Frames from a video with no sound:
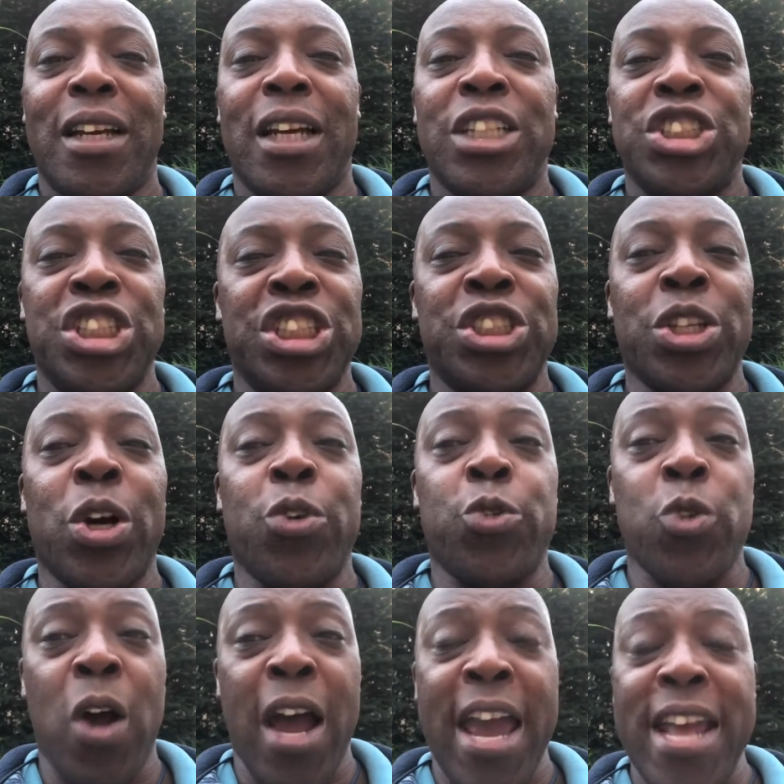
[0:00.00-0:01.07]
She's a
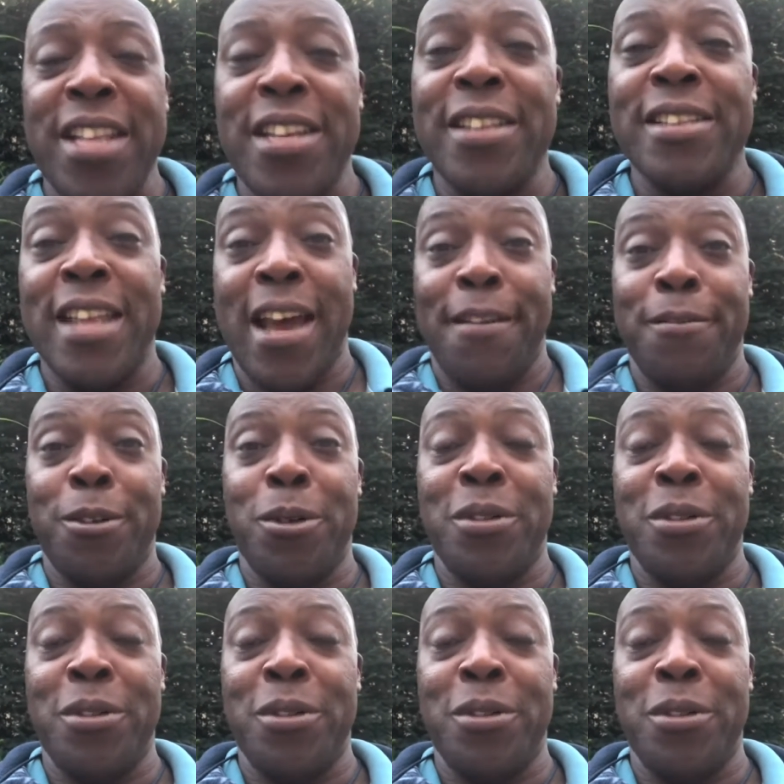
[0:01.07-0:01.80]
right devil,